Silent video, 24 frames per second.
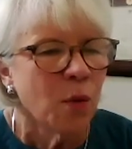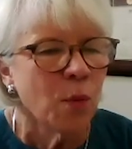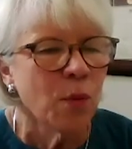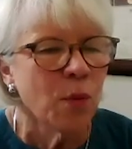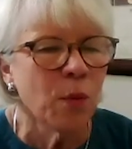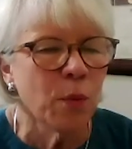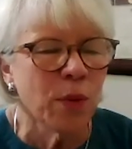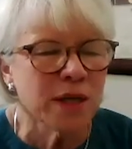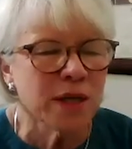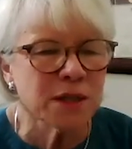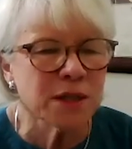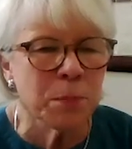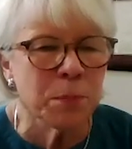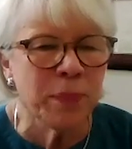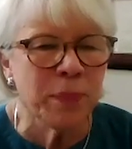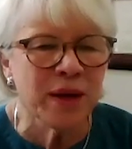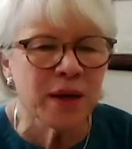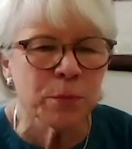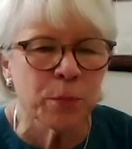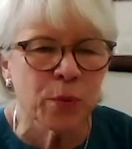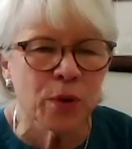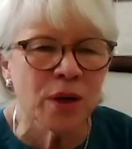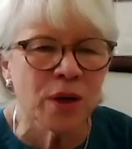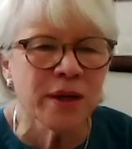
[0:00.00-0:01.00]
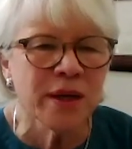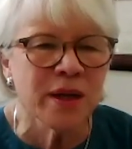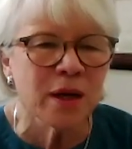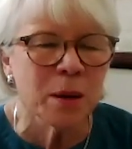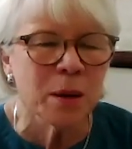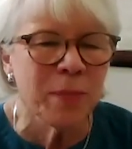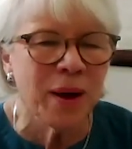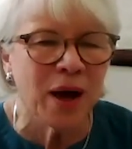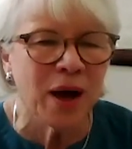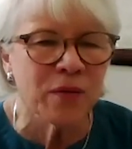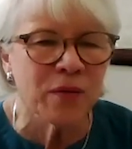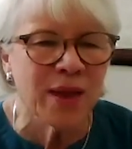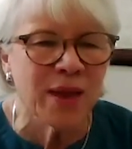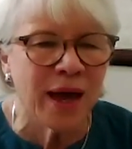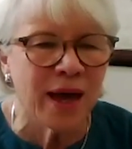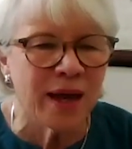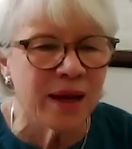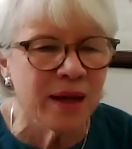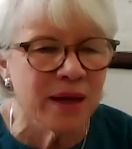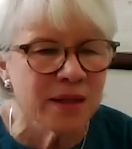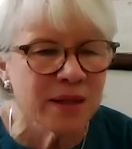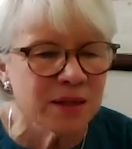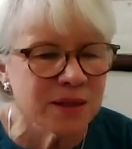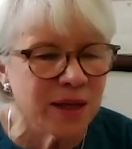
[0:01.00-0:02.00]
Well, what's been brilliant about
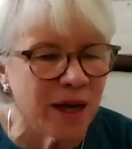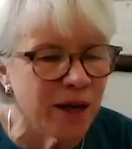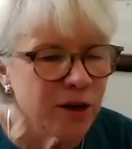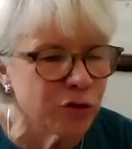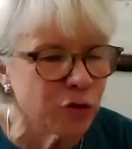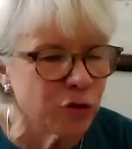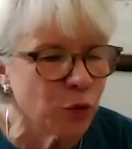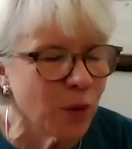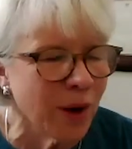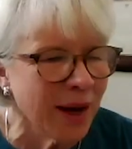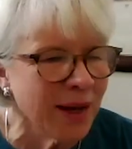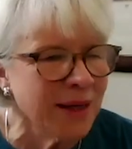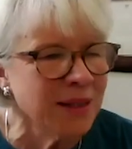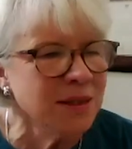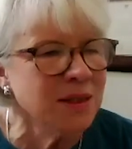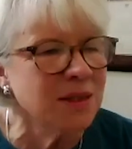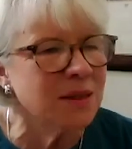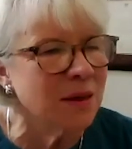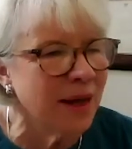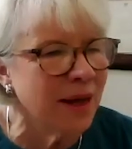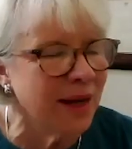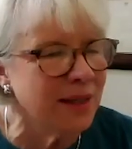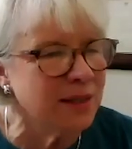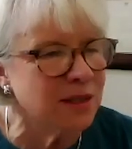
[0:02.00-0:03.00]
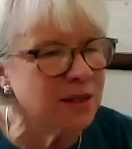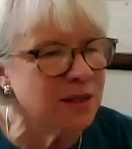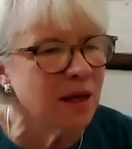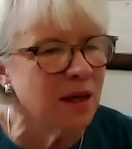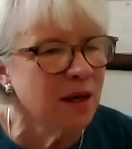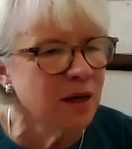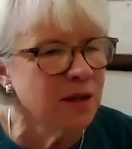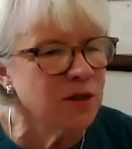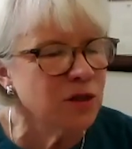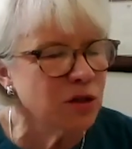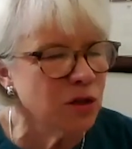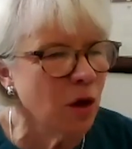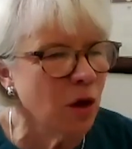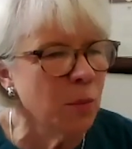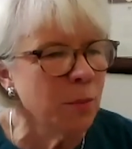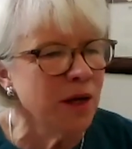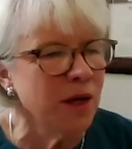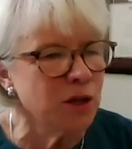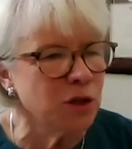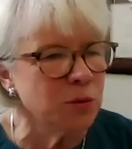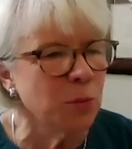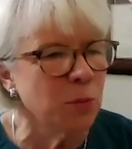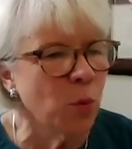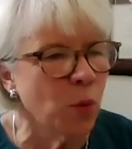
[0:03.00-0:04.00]
that is it translates so
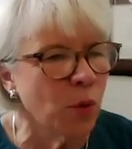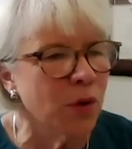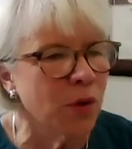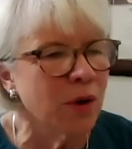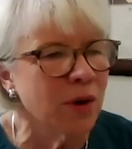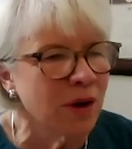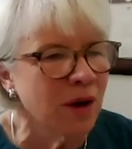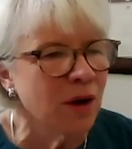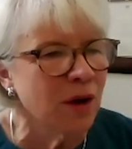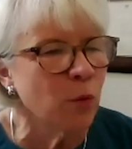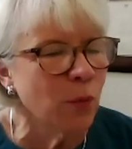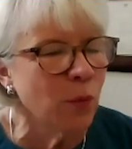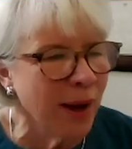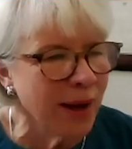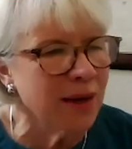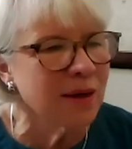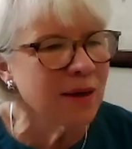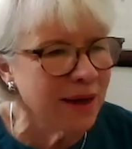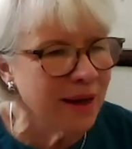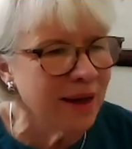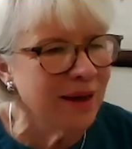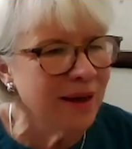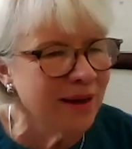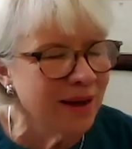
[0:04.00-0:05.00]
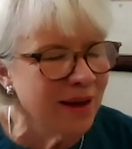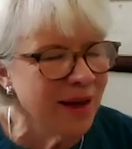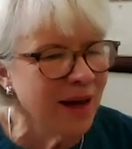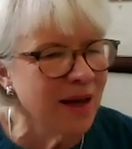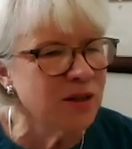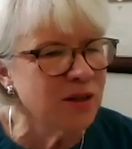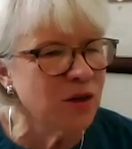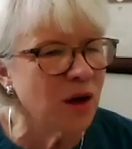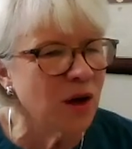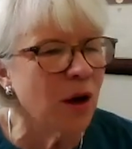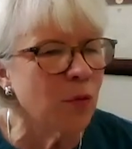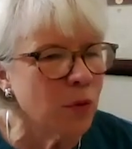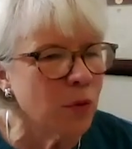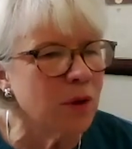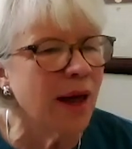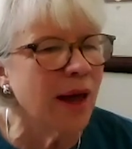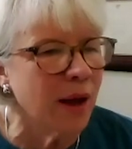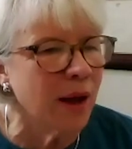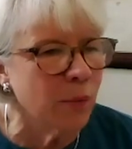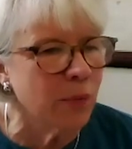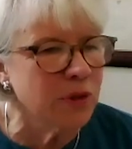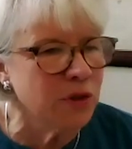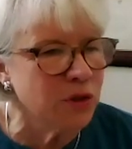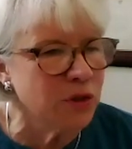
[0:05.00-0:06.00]
much more readily into other
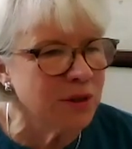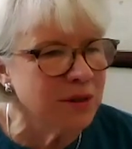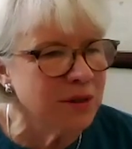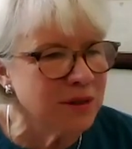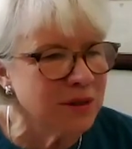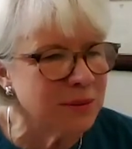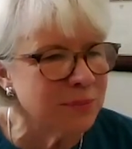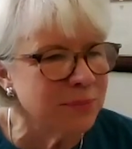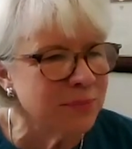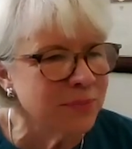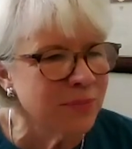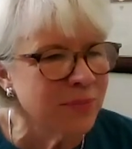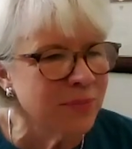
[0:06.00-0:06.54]
languages